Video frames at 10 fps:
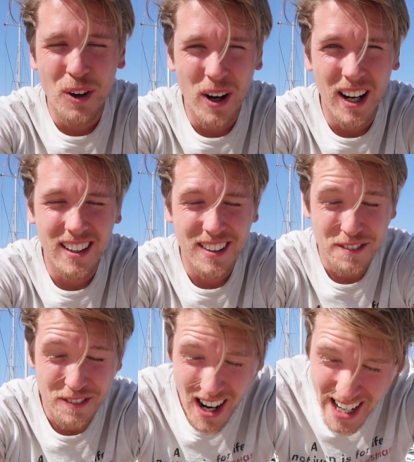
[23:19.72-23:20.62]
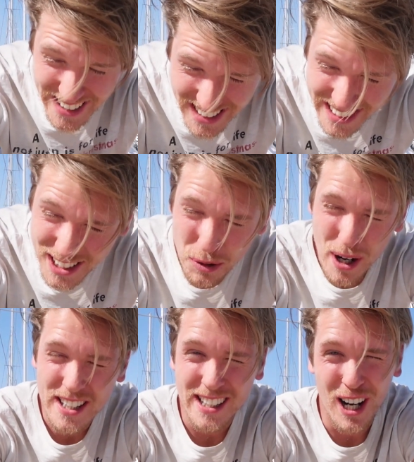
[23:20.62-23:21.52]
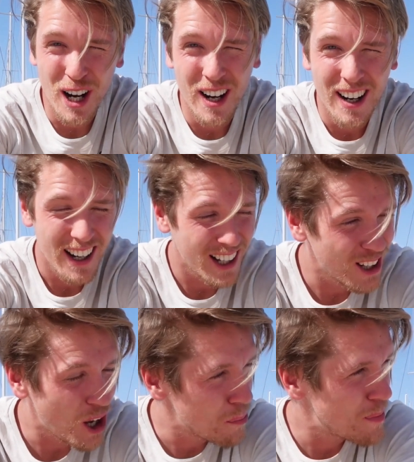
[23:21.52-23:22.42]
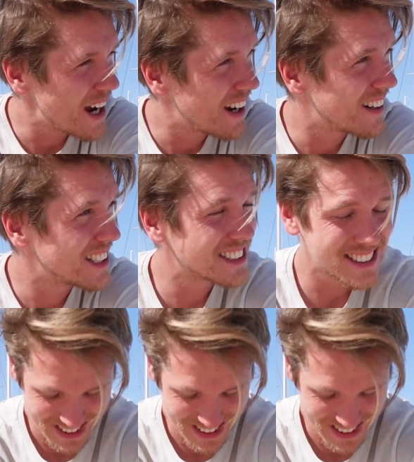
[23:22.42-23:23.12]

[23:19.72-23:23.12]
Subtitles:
Well, finally the weather got a lot better. It's